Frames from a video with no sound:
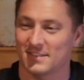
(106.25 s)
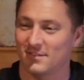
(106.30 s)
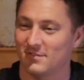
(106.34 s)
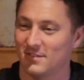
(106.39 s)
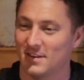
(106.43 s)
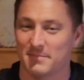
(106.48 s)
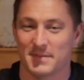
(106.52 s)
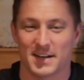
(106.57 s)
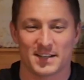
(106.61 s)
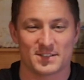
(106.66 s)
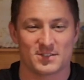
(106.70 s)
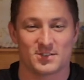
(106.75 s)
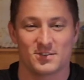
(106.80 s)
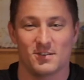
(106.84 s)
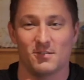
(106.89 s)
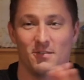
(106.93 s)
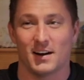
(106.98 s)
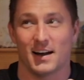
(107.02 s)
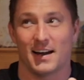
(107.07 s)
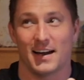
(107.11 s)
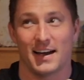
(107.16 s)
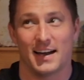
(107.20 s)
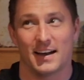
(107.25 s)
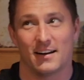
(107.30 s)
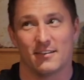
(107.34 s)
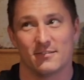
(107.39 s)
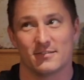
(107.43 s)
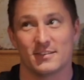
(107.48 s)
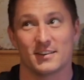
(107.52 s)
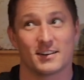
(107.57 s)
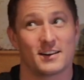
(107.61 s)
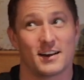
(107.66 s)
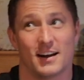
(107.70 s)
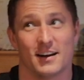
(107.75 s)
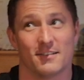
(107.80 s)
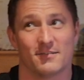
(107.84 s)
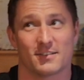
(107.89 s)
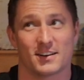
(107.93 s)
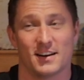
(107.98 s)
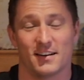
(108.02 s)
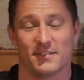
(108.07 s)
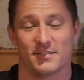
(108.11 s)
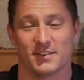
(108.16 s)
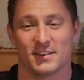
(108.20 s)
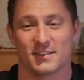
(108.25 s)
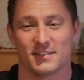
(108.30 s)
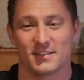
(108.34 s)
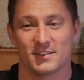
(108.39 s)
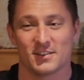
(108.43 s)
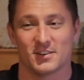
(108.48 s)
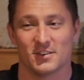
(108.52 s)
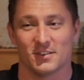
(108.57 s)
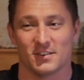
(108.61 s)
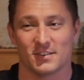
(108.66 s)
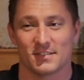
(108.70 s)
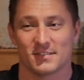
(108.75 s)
in rematch, you are out. You can't recover. You're gone.